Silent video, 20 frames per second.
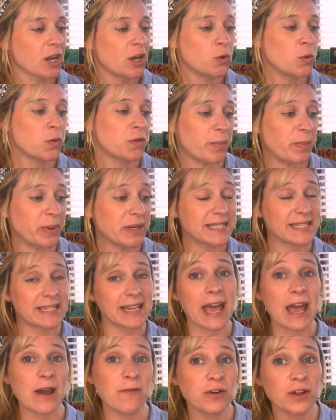"You're the best
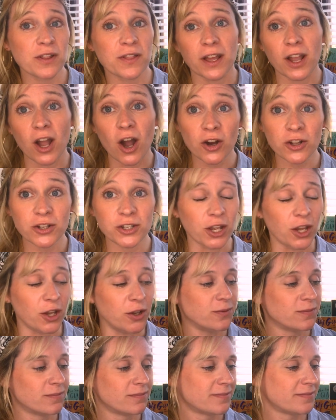at everything, aren't
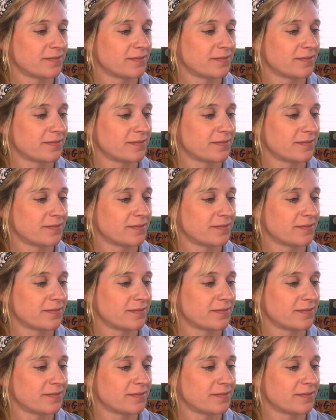you?"